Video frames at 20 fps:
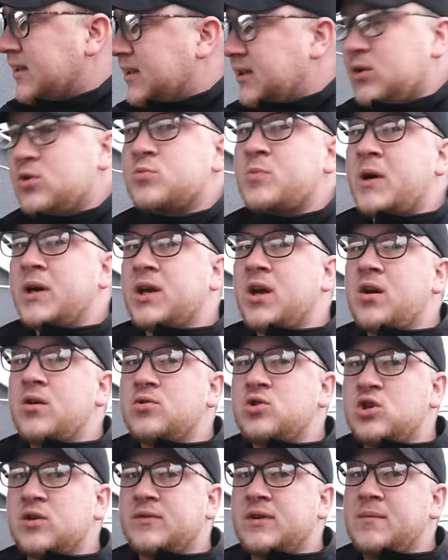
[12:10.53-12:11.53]
Use my code
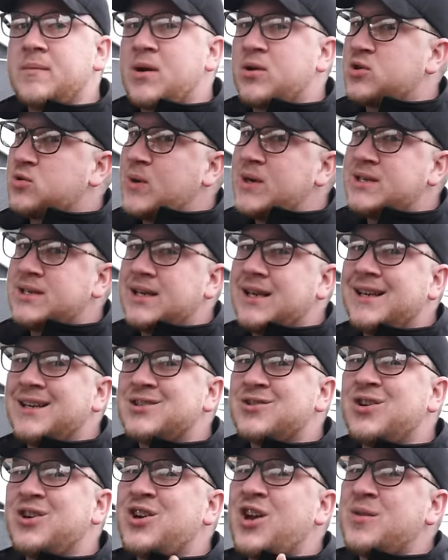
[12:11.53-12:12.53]
shiftingmetal20 and
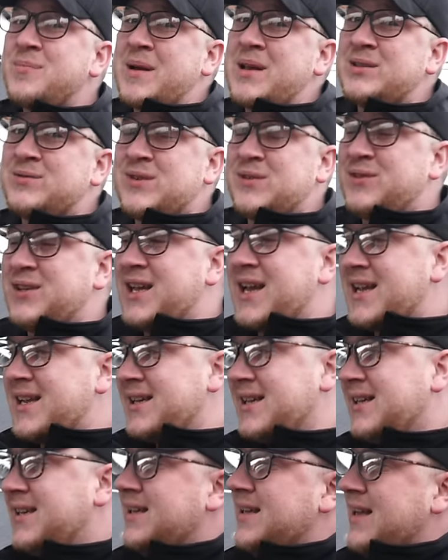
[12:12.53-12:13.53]
it's only £9.58.
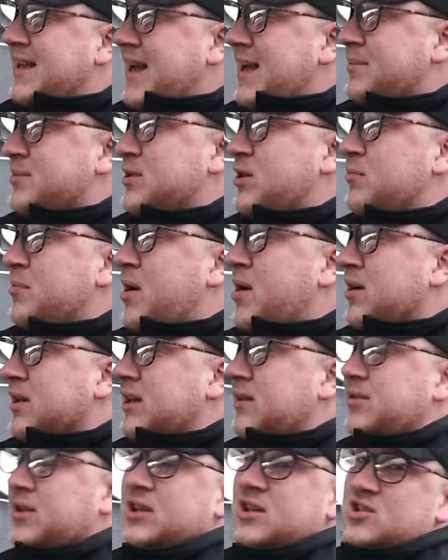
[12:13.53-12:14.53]
Absolute bargain
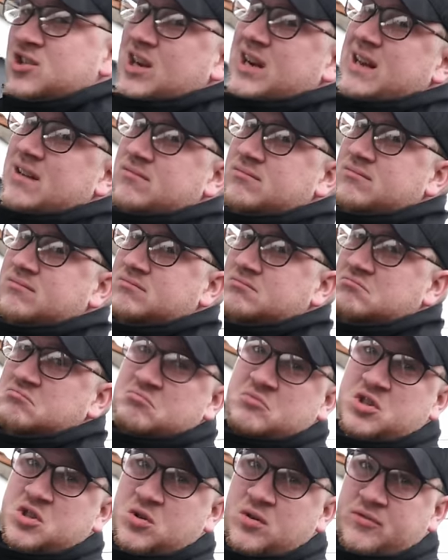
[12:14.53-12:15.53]
if you're going to shell out
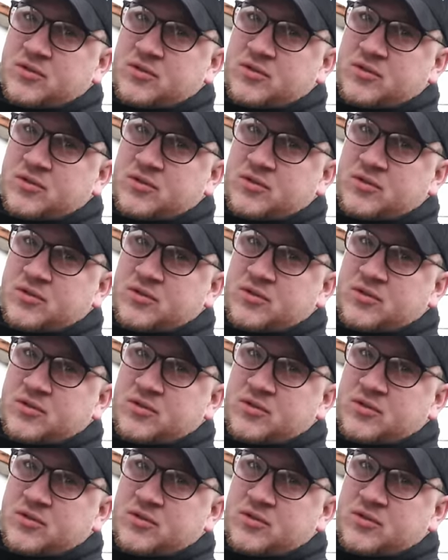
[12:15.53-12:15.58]
£2,000 or